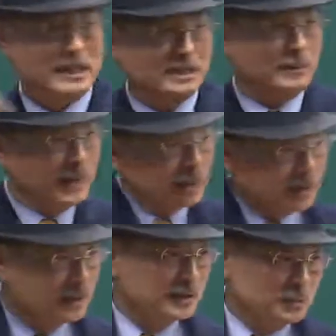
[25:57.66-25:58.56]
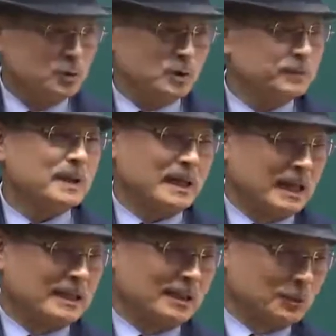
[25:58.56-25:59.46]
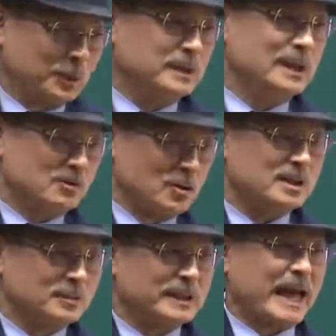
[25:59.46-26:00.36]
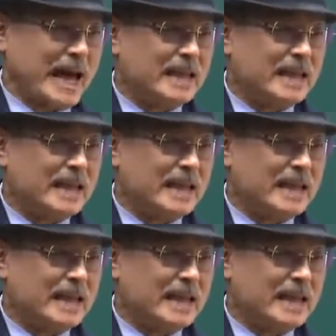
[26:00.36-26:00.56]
He'll be lucky to keep that job until he's 60.